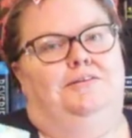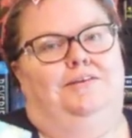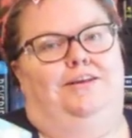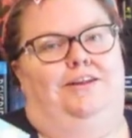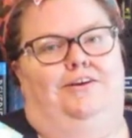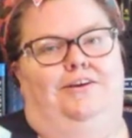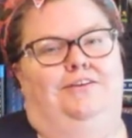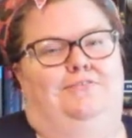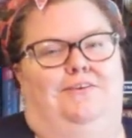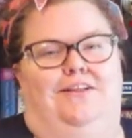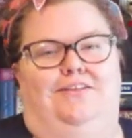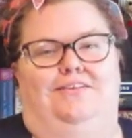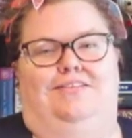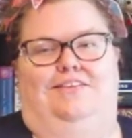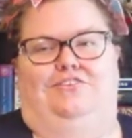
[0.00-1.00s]
You know, it
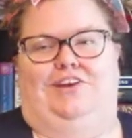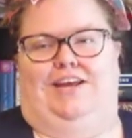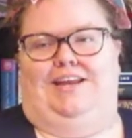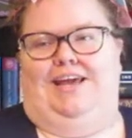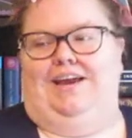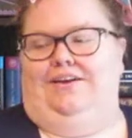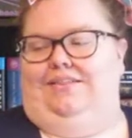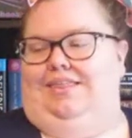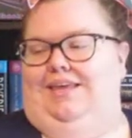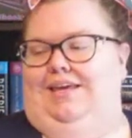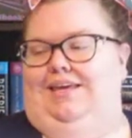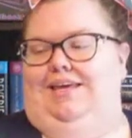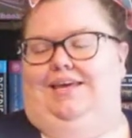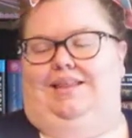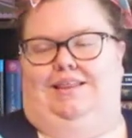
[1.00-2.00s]
follows the Jane Eyre
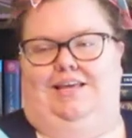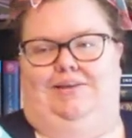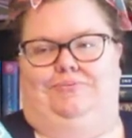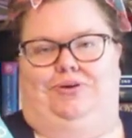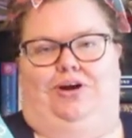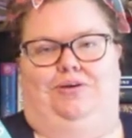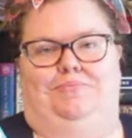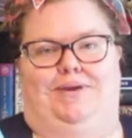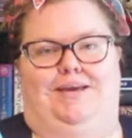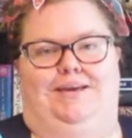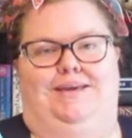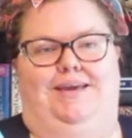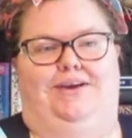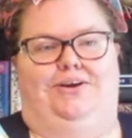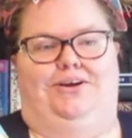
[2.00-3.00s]
thing, except our main
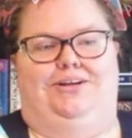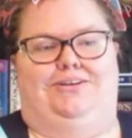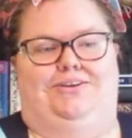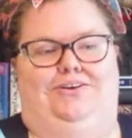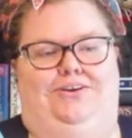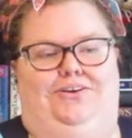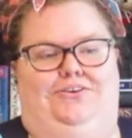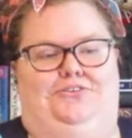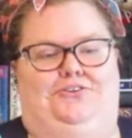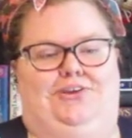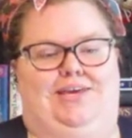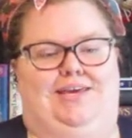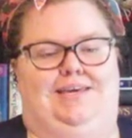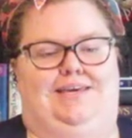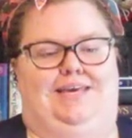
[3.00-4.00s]
character,
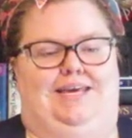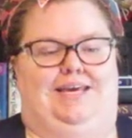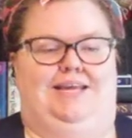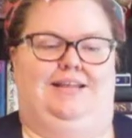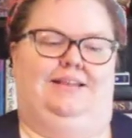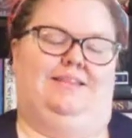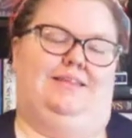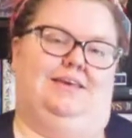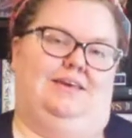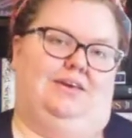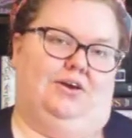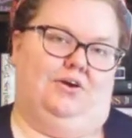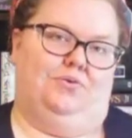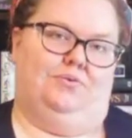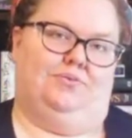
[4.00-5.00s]
she can see
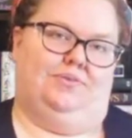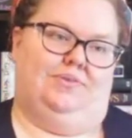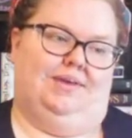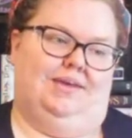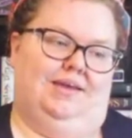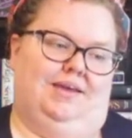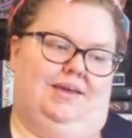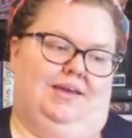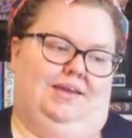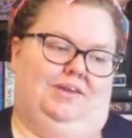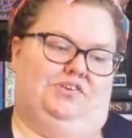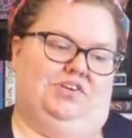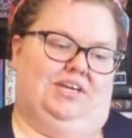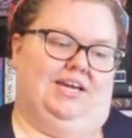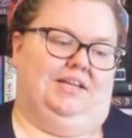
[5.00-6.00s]
ghosts. And
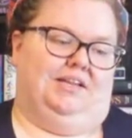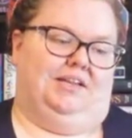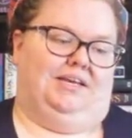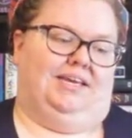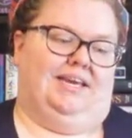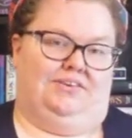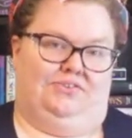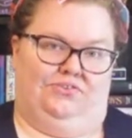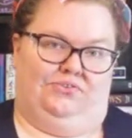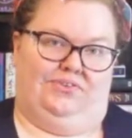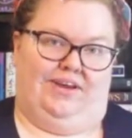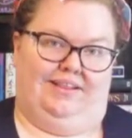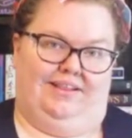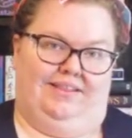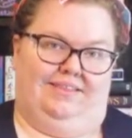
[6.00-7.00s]
she kind of, like,
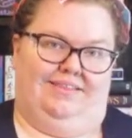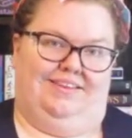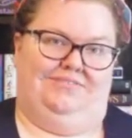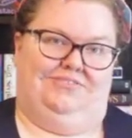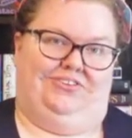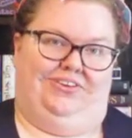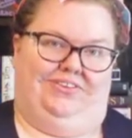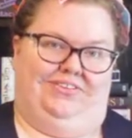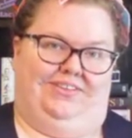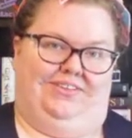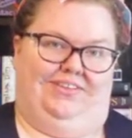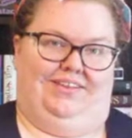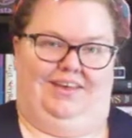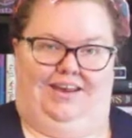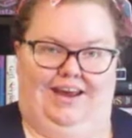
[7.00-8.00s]
exorcises them. She's
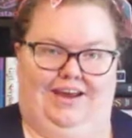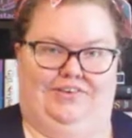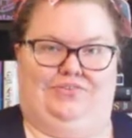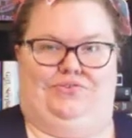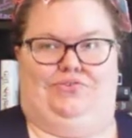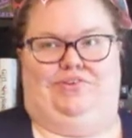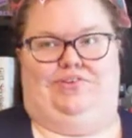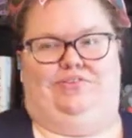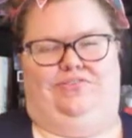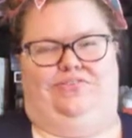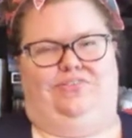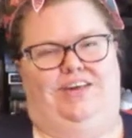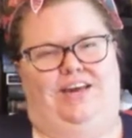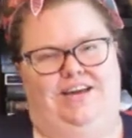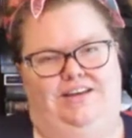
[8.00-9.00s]
an
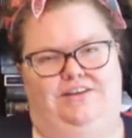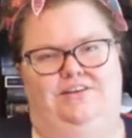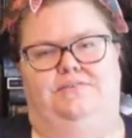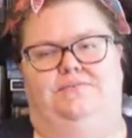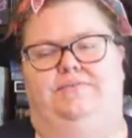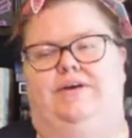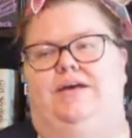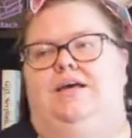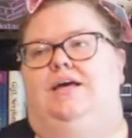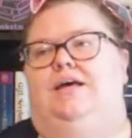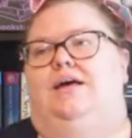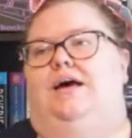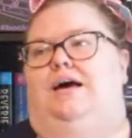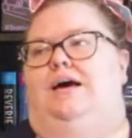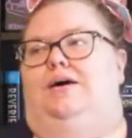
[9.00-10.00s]
exorcist, kind of.
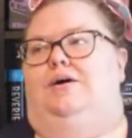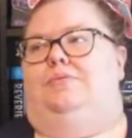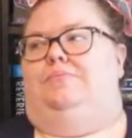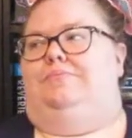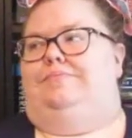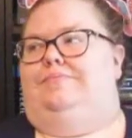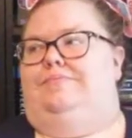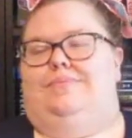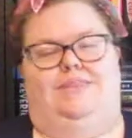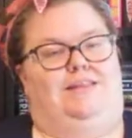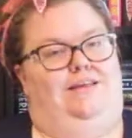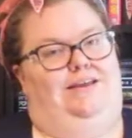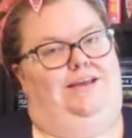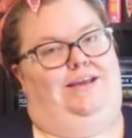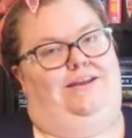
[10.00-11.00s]

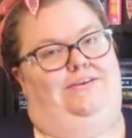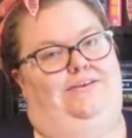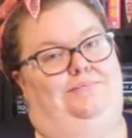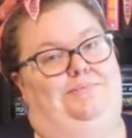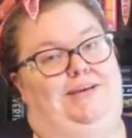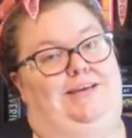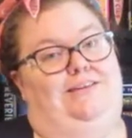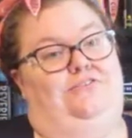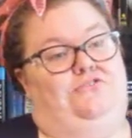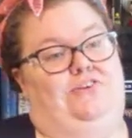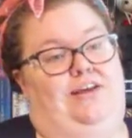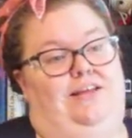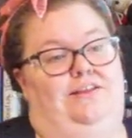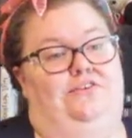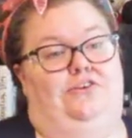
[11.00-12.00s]
And her biggest
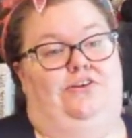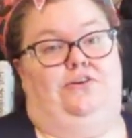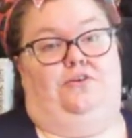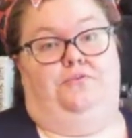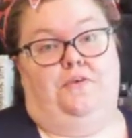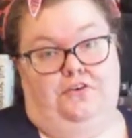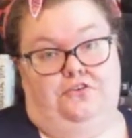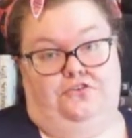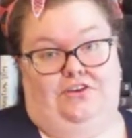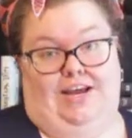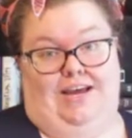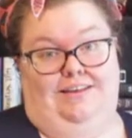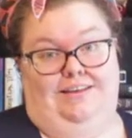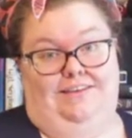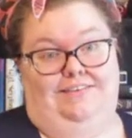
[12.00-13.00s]
challenge and her first
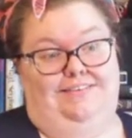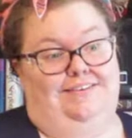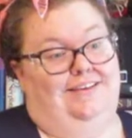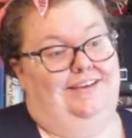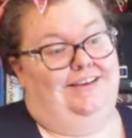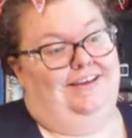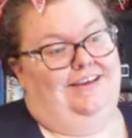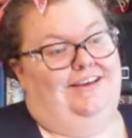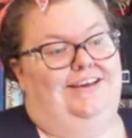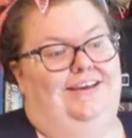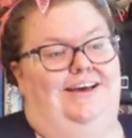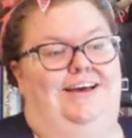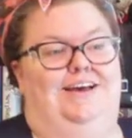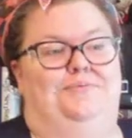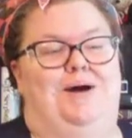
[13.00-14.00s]
challenge
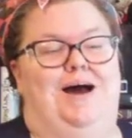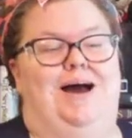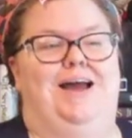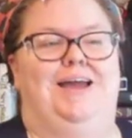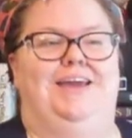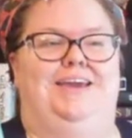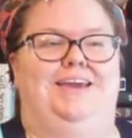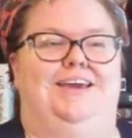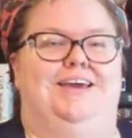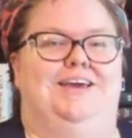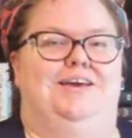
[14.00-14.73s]
might be